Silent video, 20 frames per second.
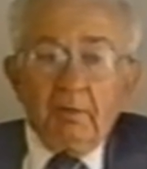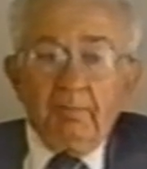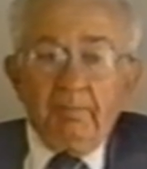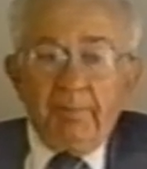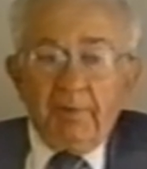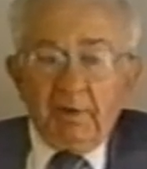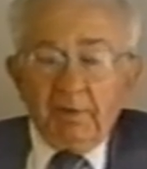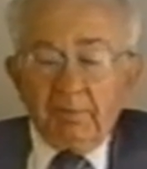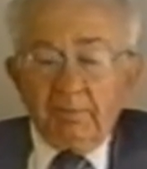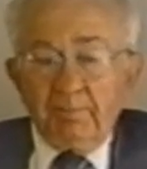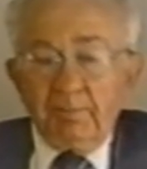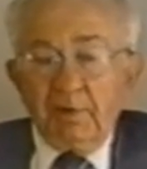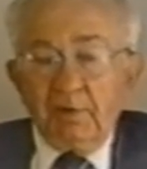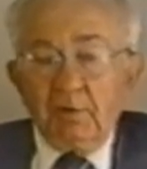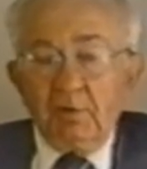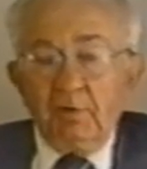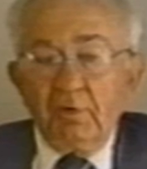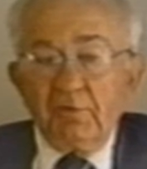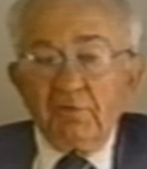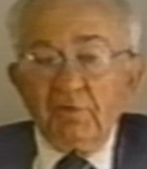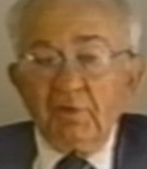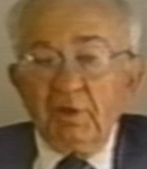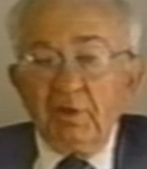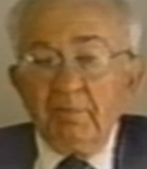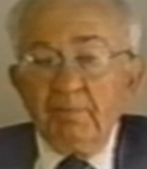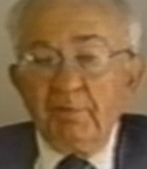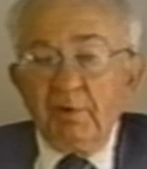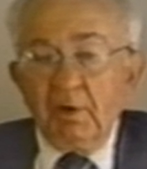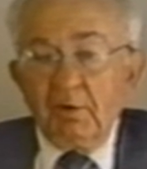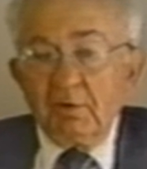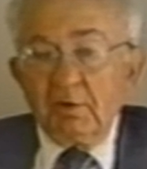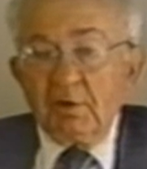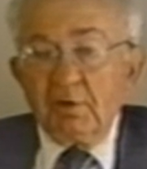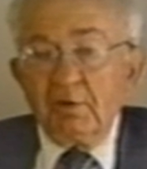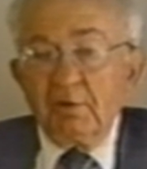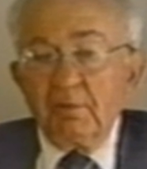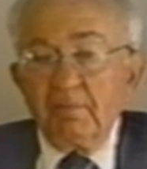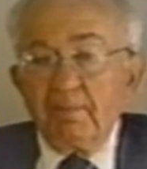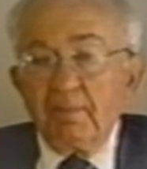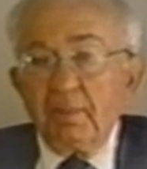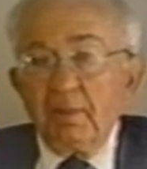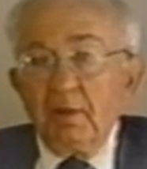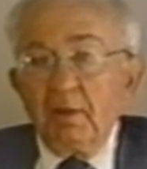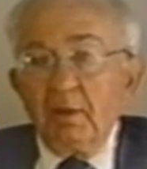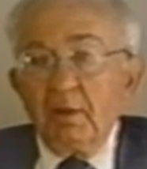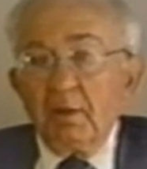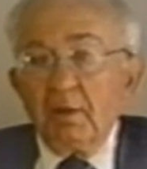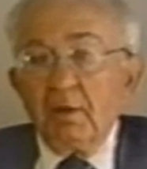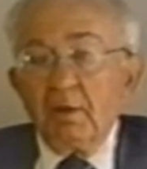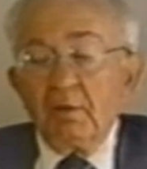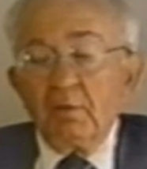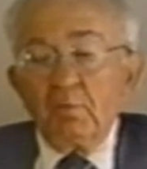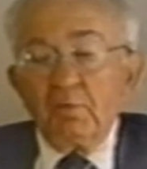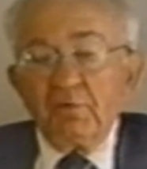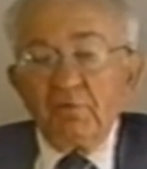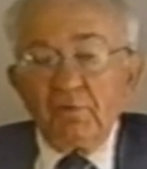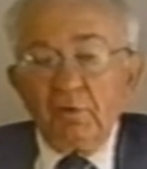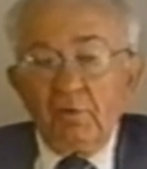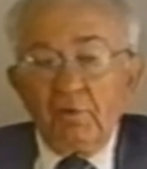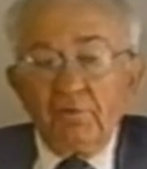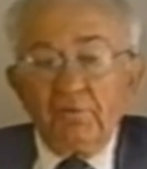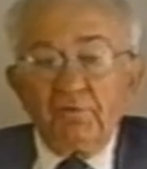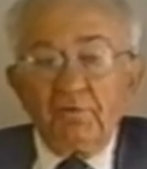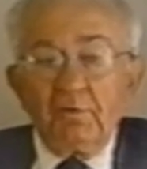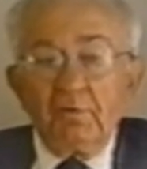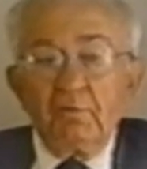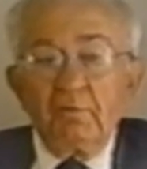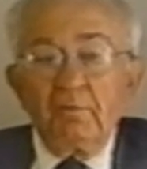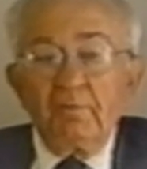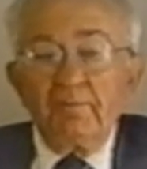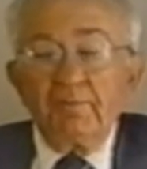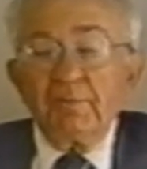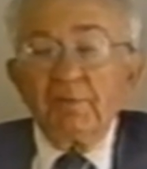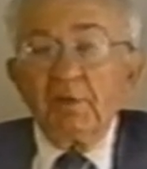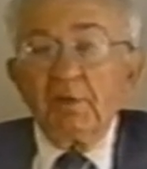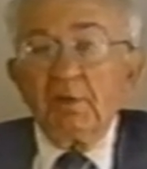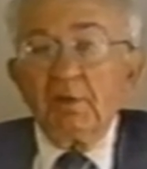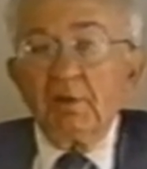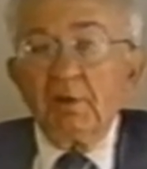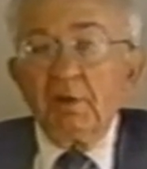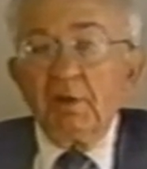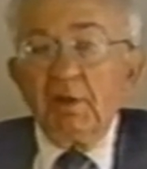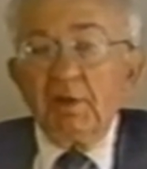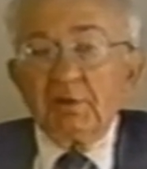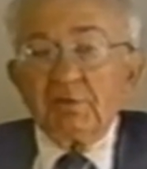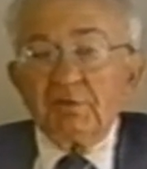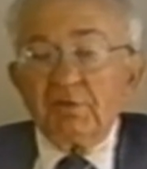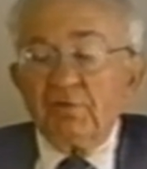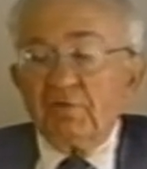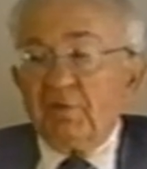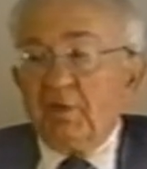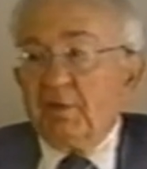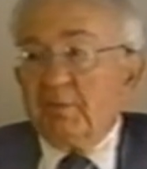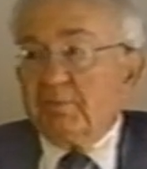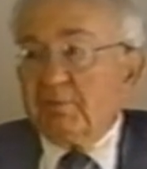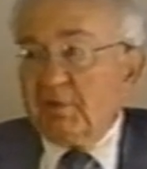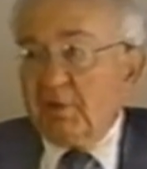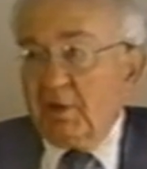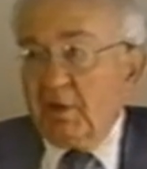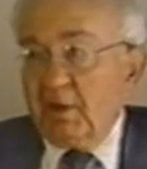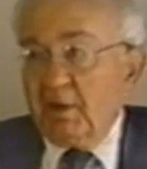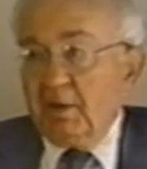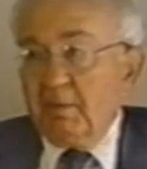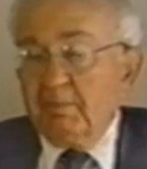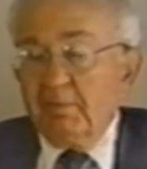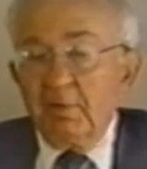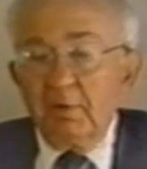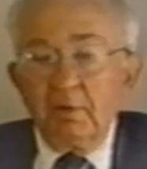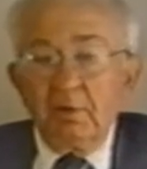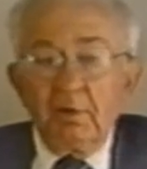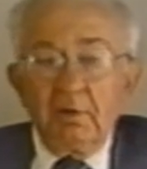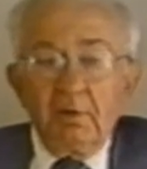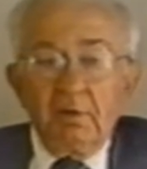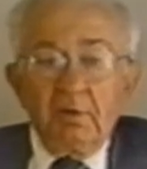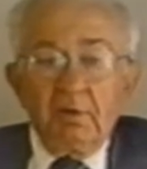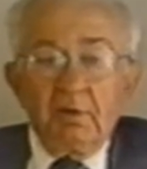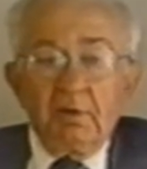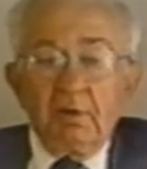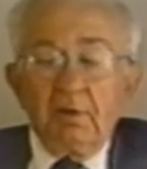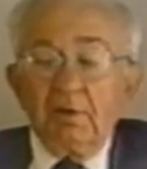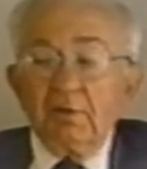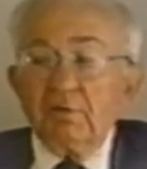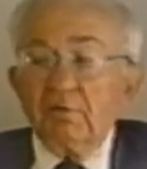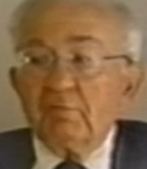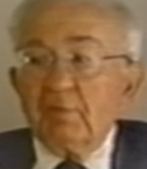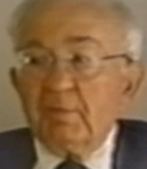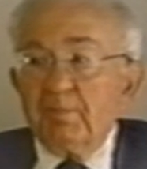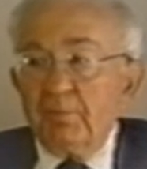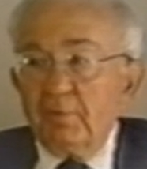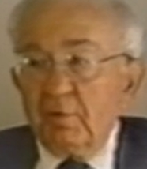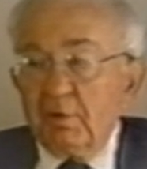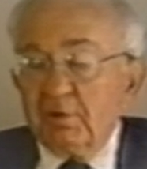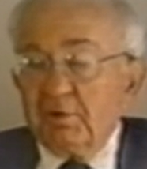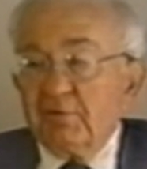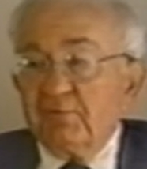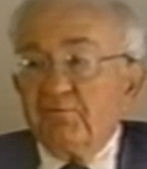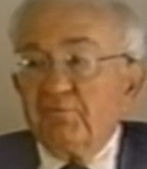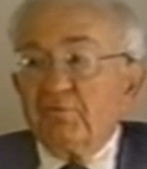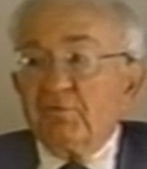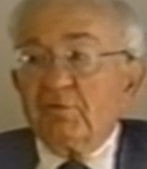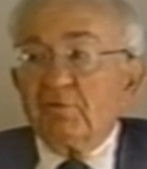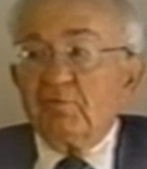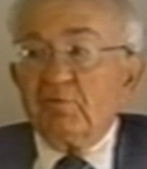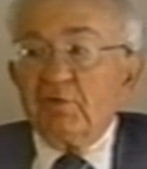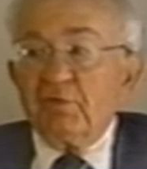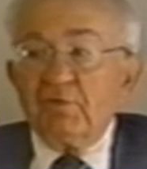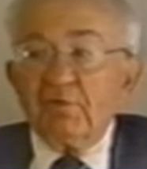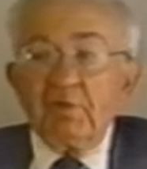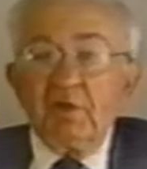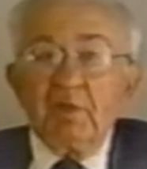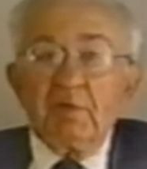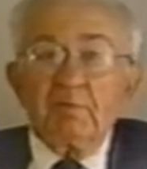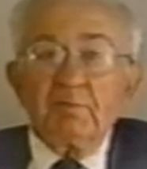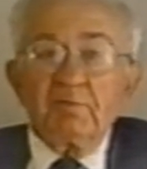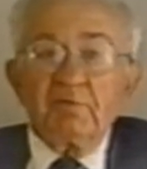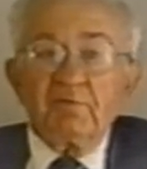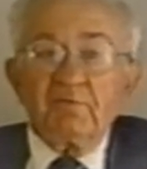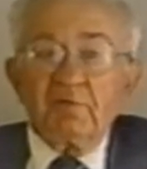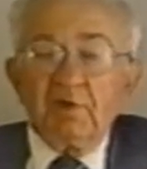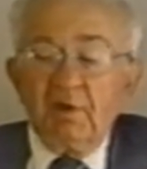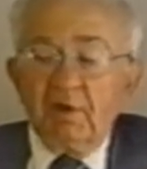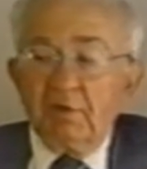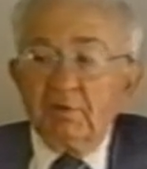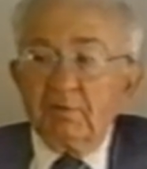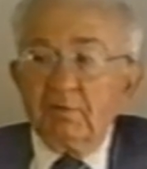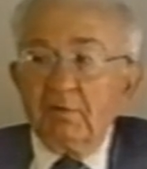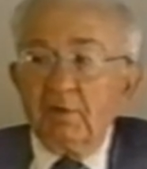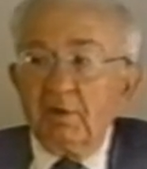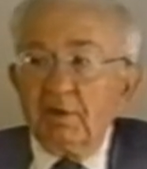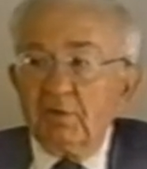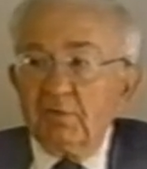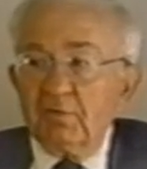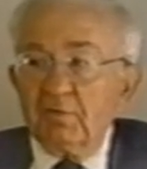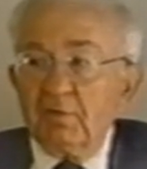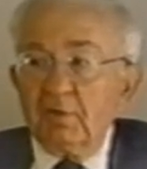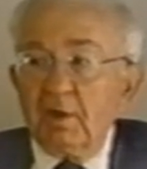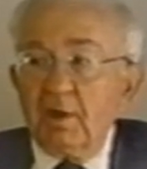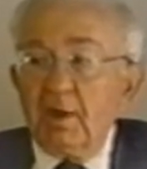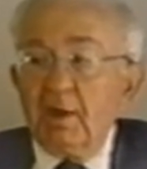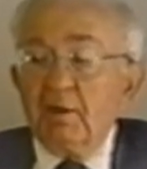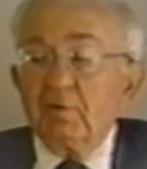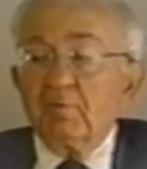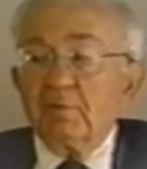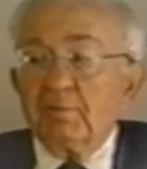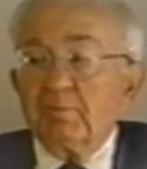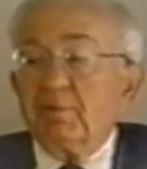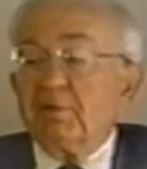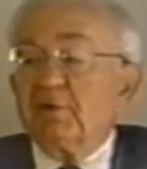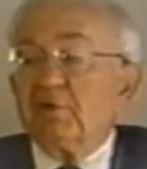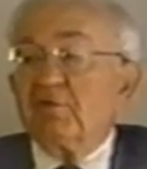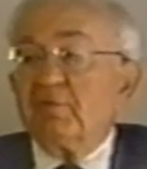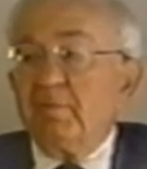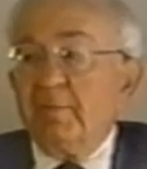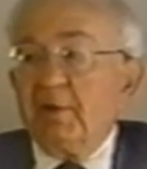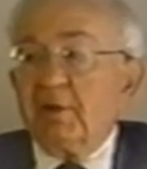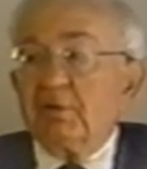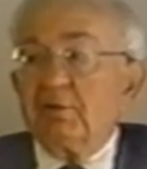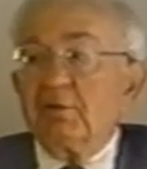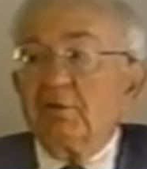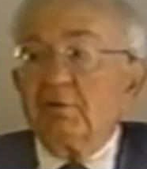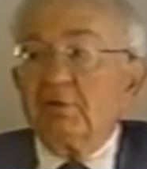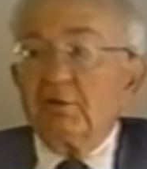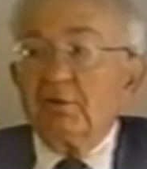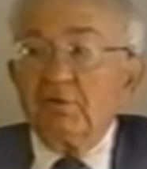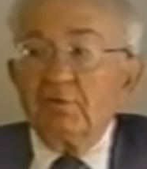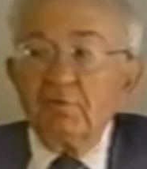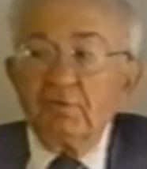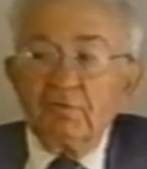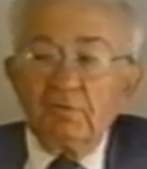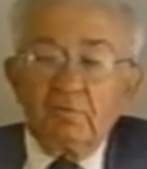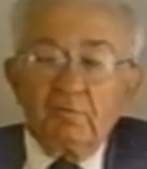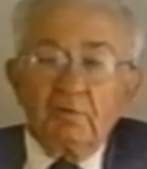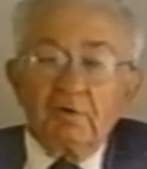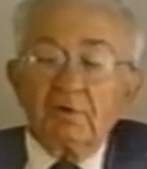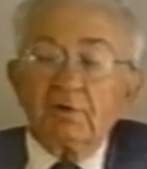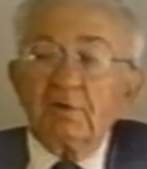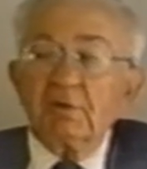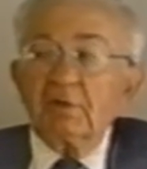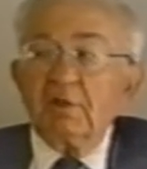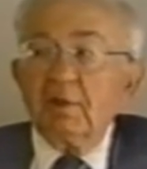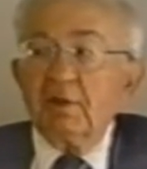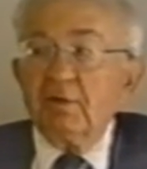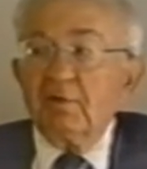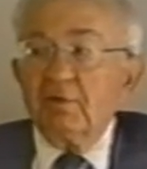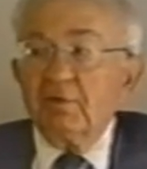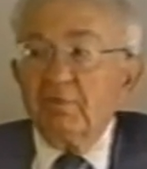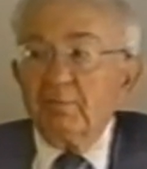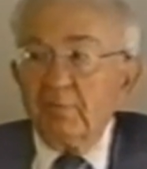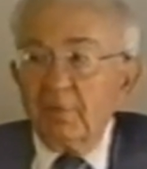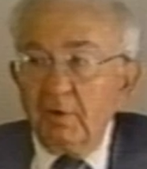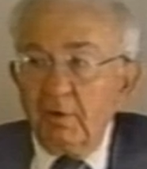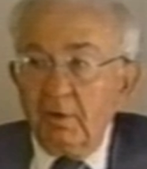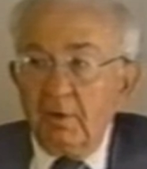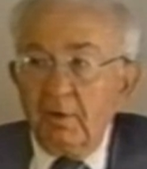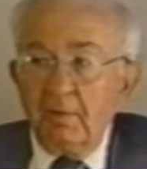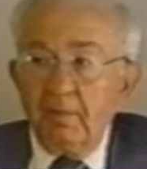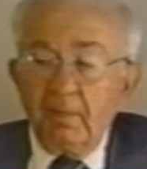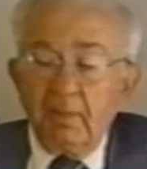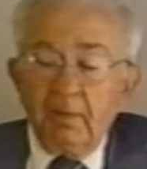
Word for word: but because he, Braucher, uh, was also, at the same time, uh, the reporter for the restatement of contracts. I would be expected to do the work and carry the ball.